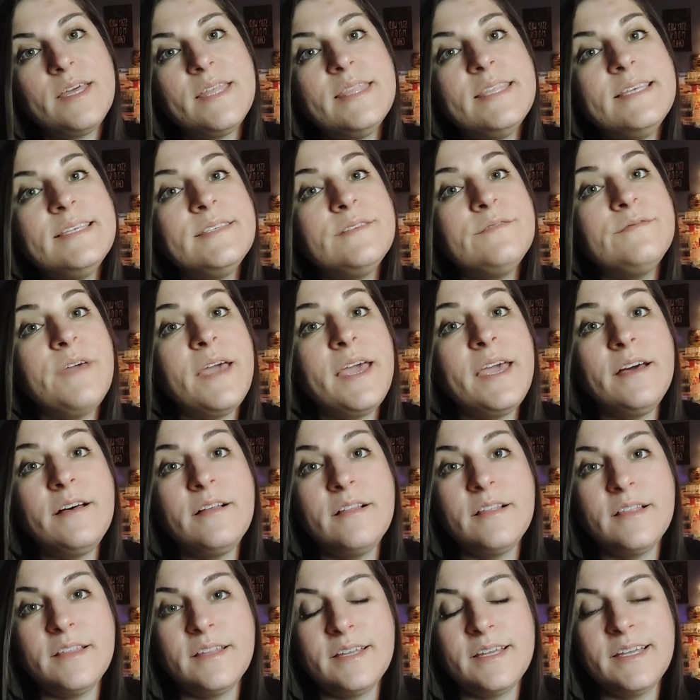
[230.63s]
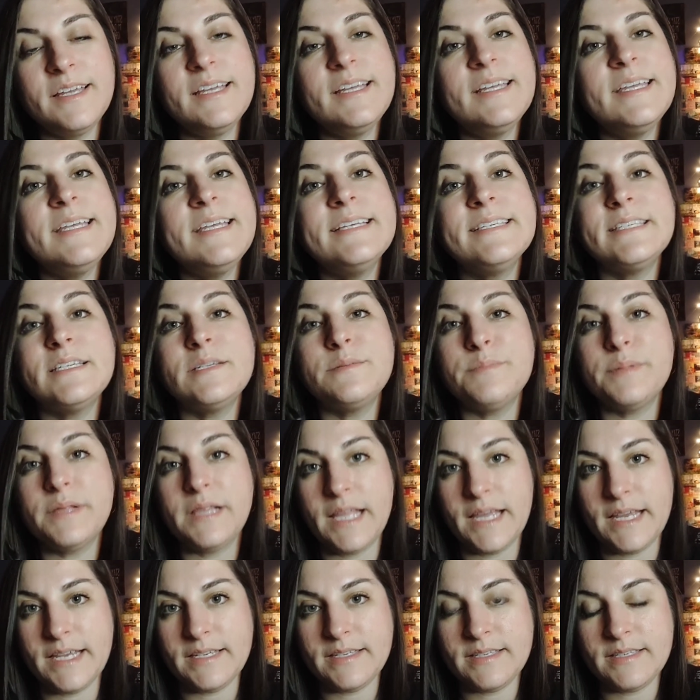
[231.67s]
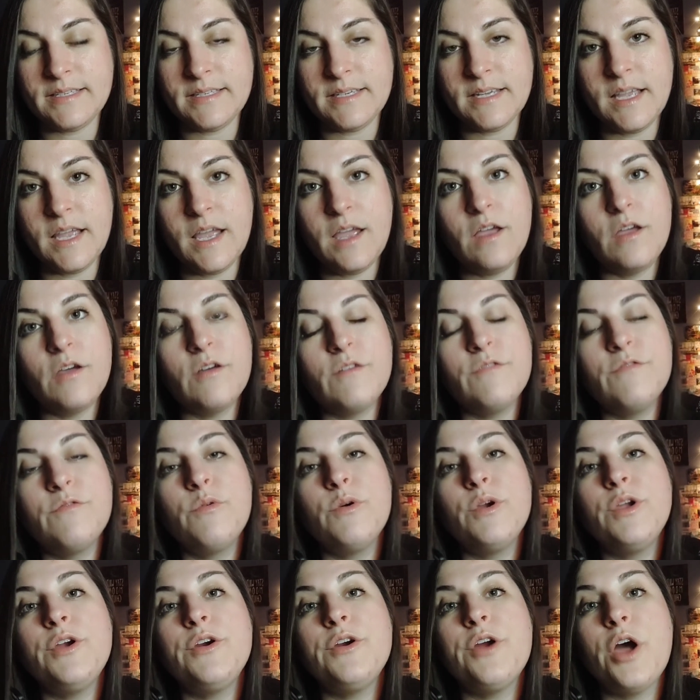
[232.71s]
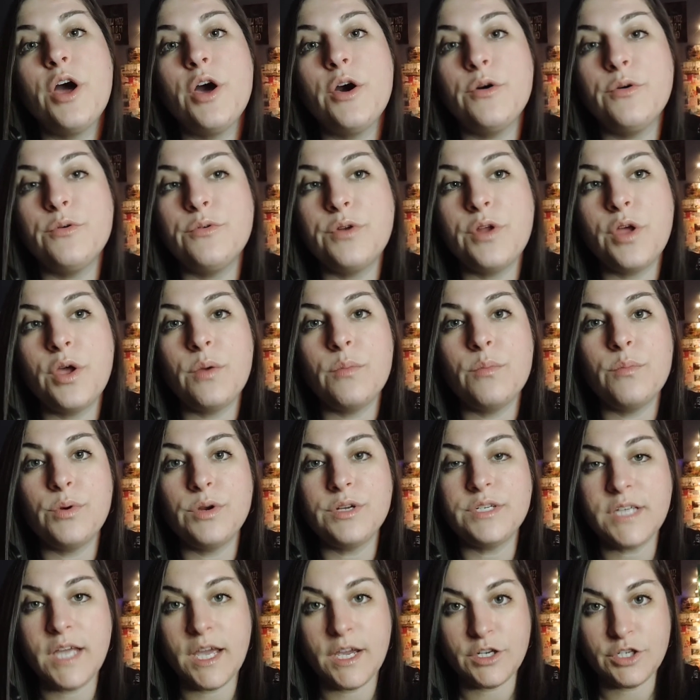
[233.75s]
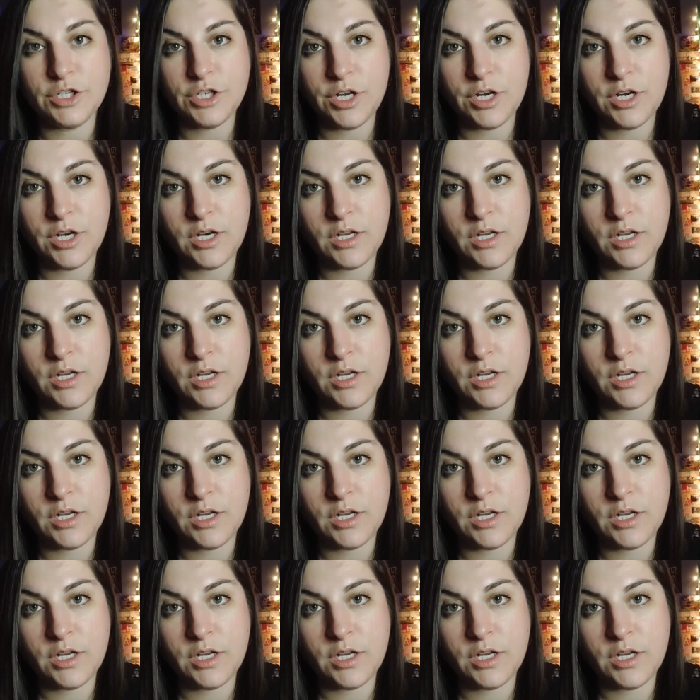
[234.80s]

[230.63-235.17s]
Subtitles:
This veil is in place for your own protection.